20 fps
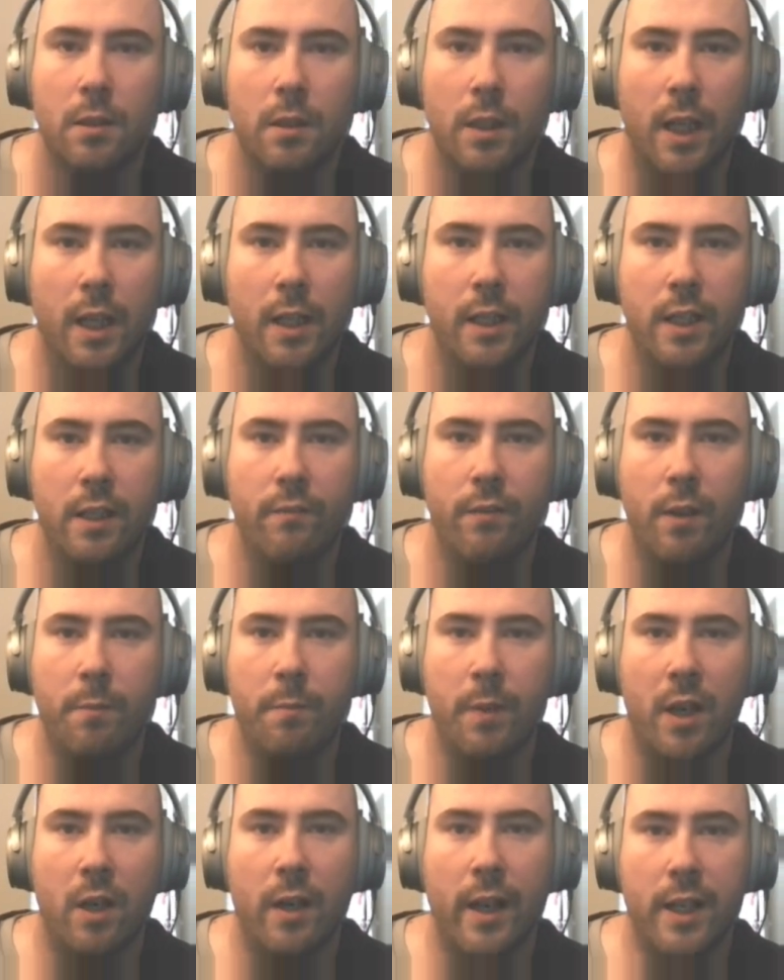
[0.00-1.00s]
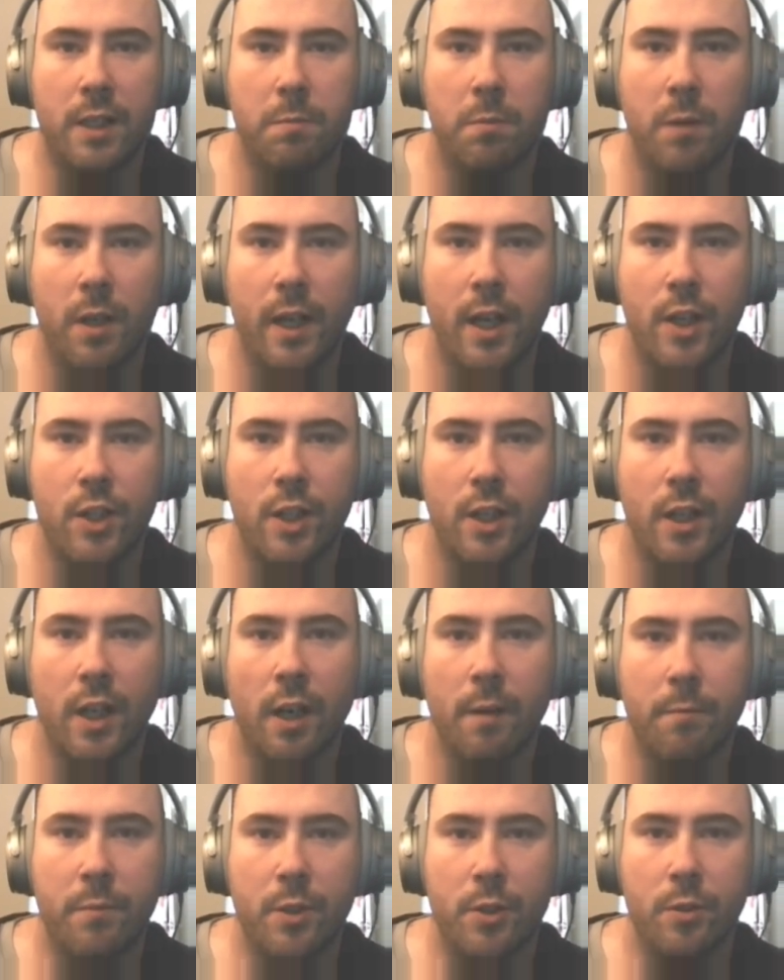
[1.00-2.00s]
I'll leave a better explanation
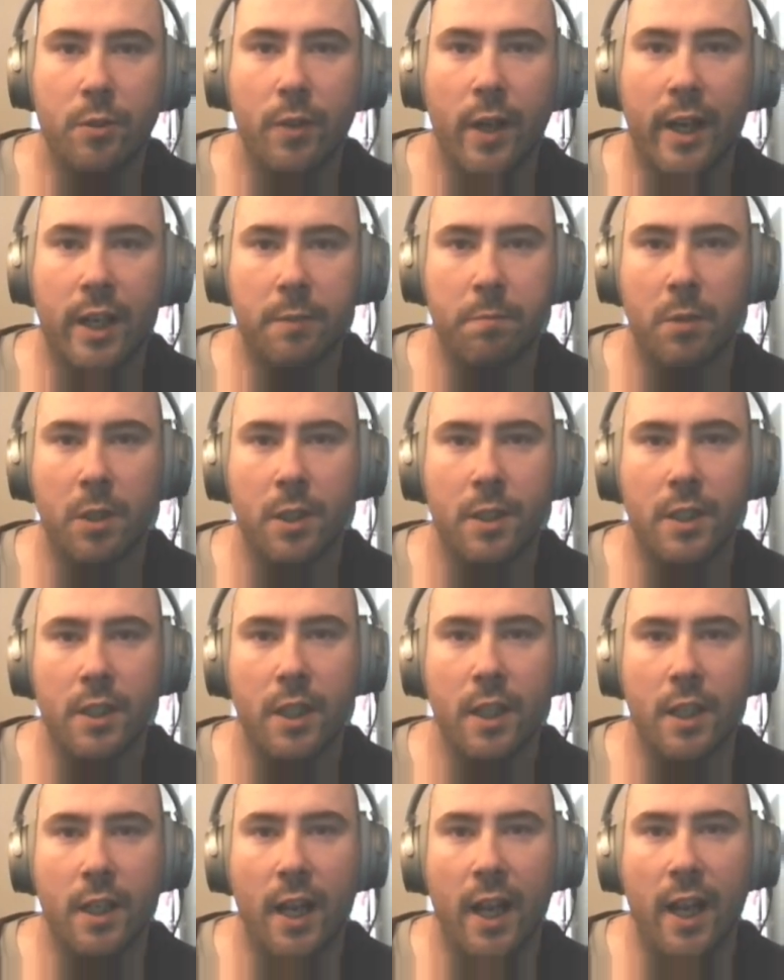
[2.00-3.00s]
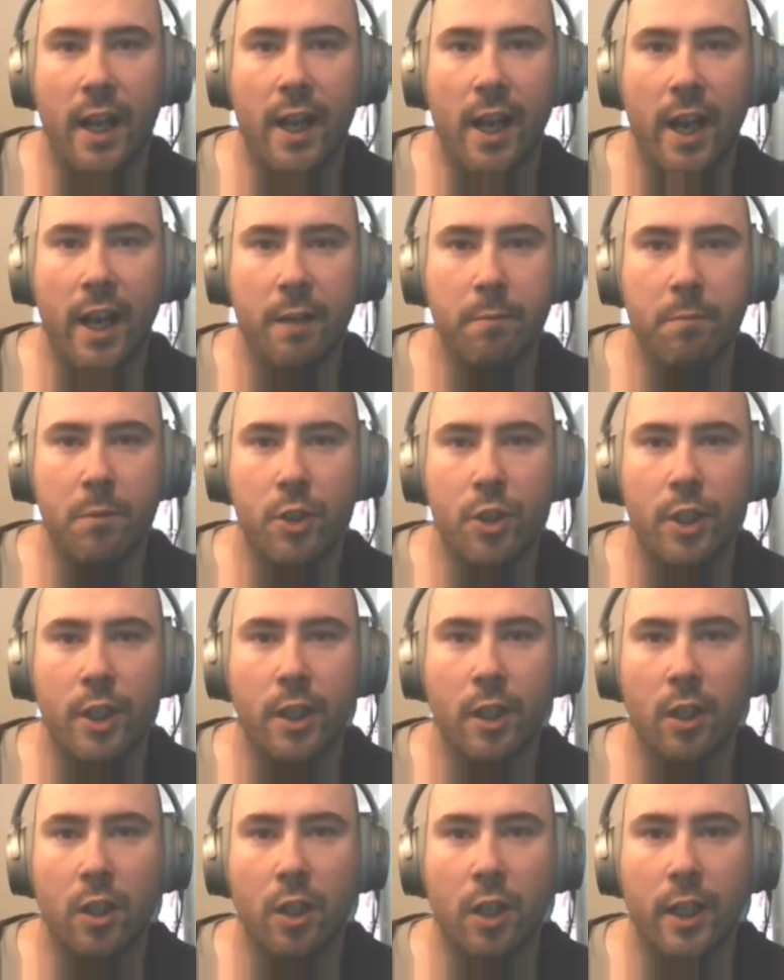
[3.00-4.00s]
up to experts in AI and
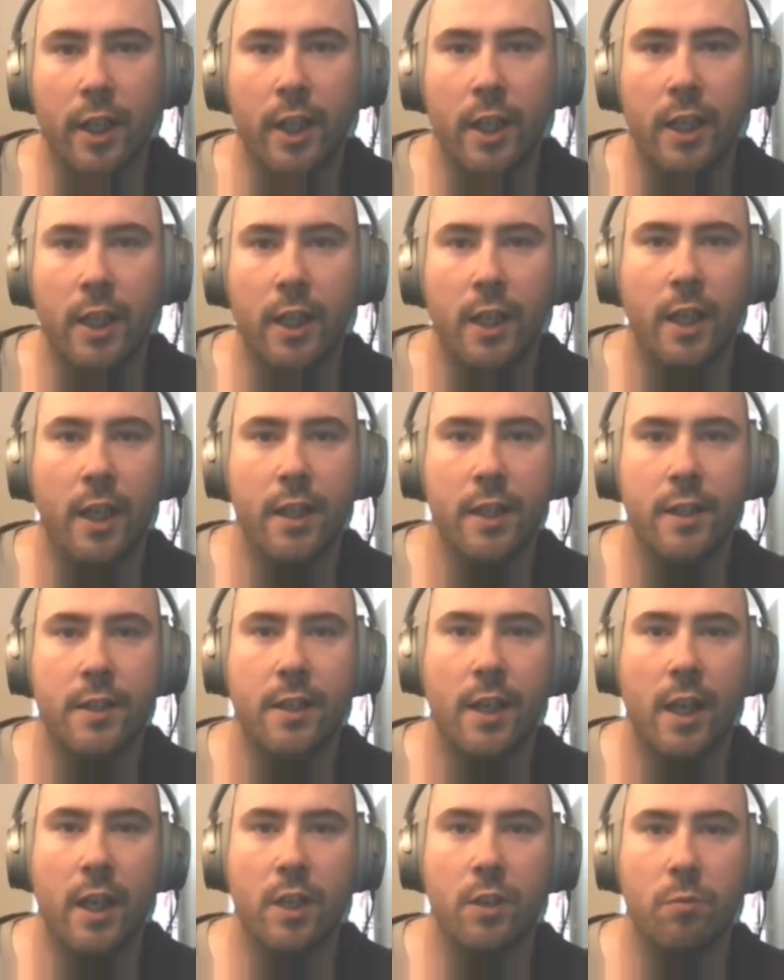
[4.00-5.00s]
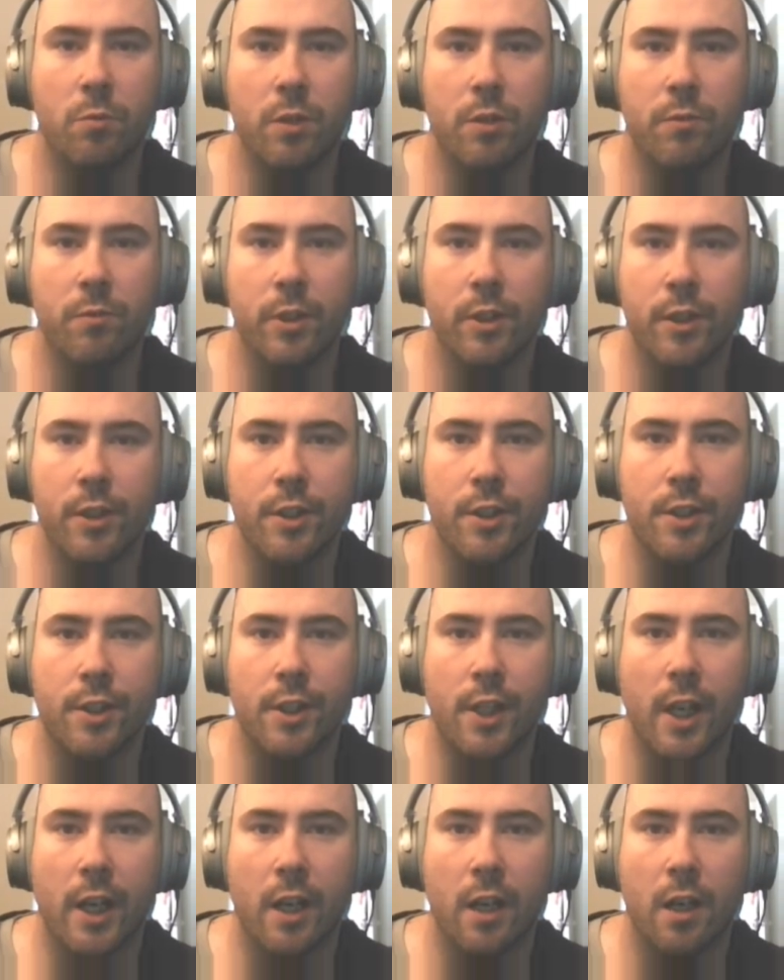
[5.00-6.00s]
machine learning. In this case, we really just
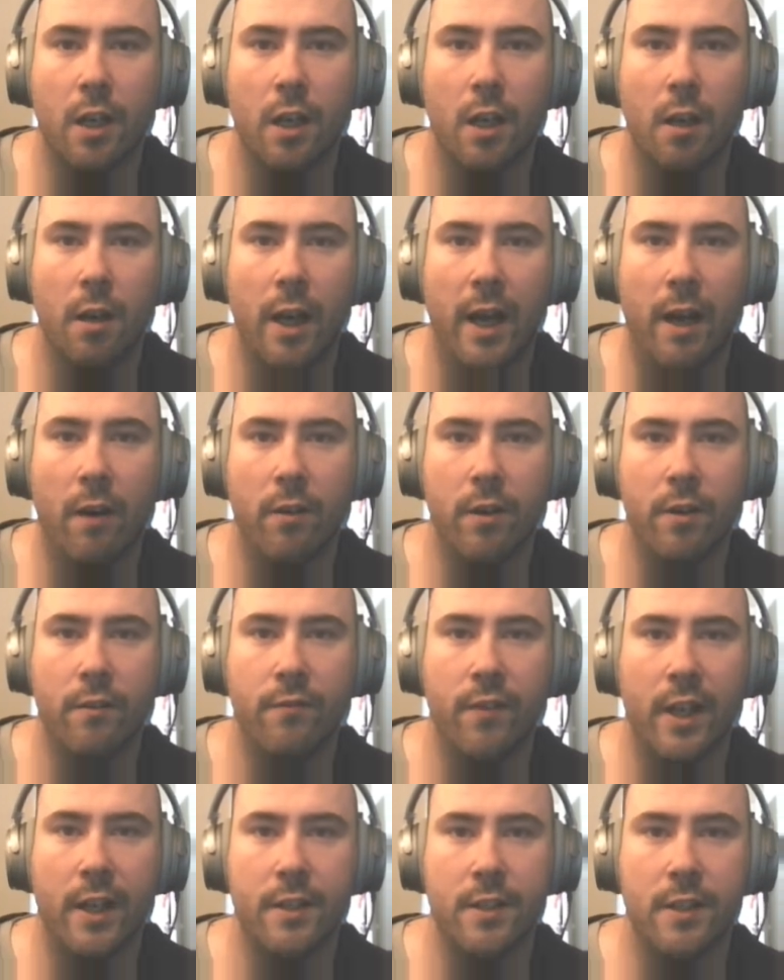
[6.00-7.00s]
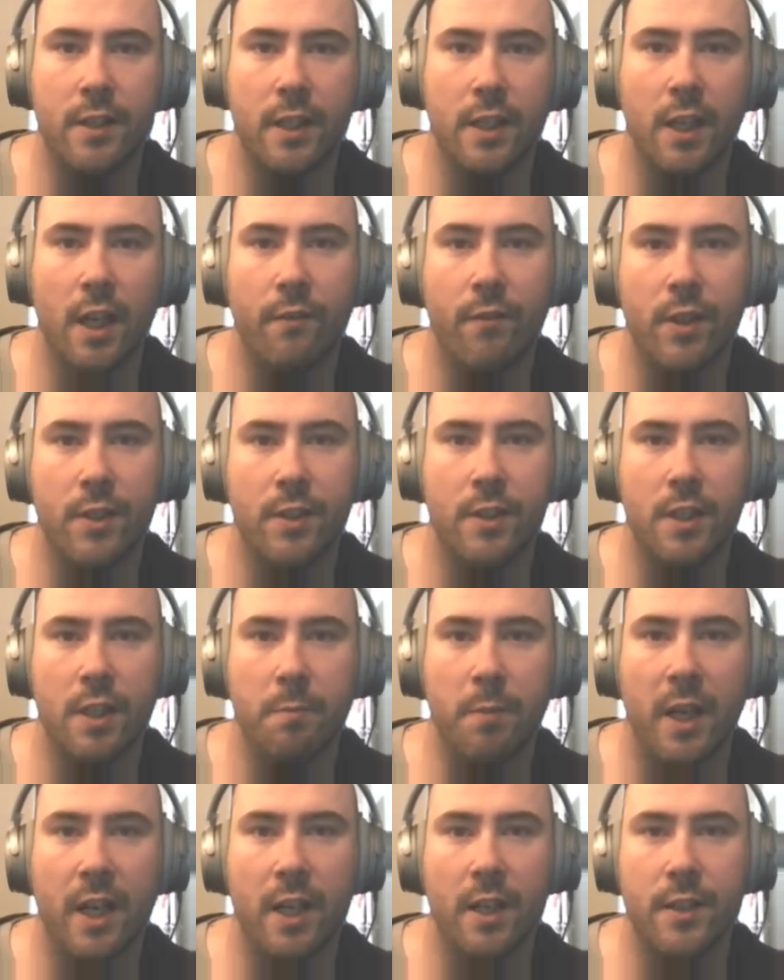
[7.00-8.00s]
care how it affects the FSD
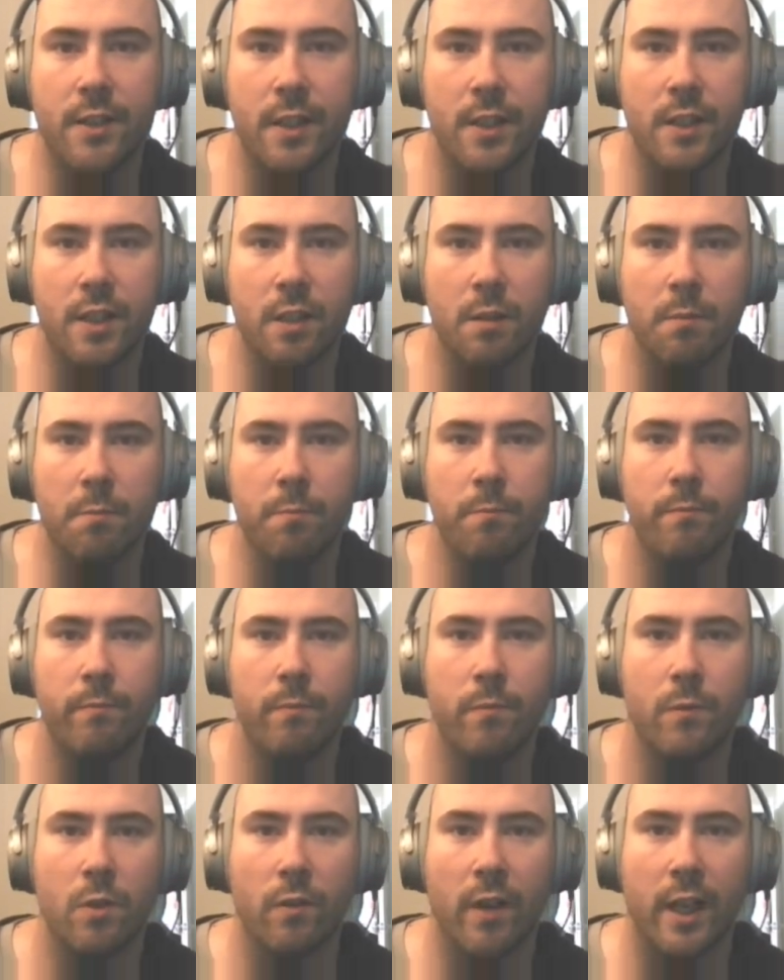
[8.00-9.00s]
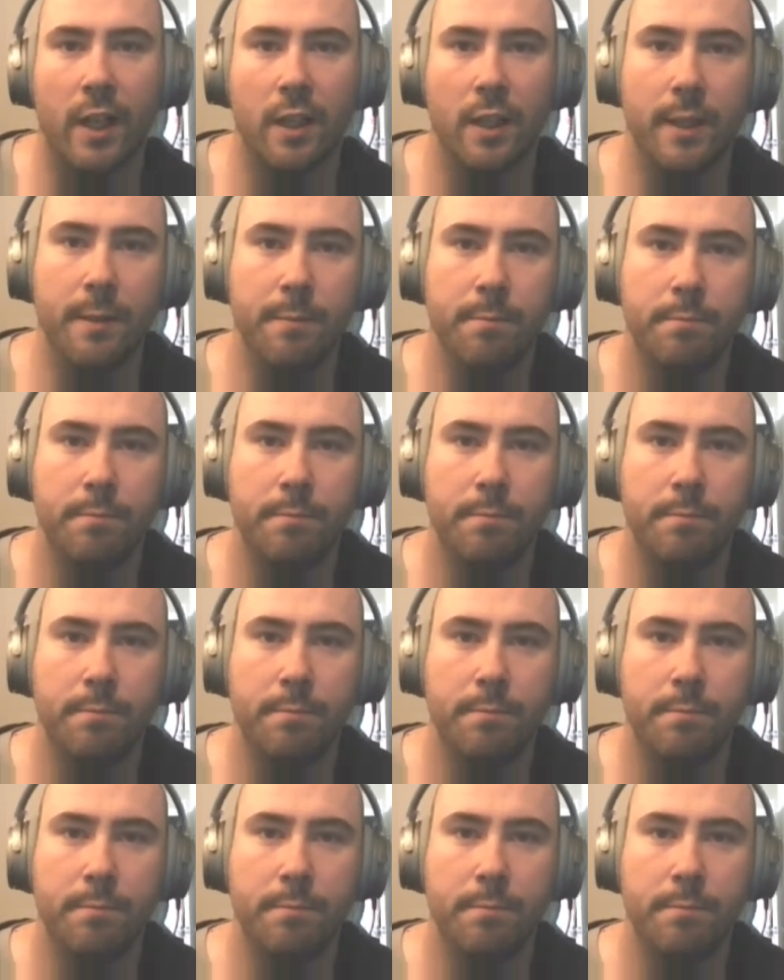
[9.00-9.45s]
beta system directly.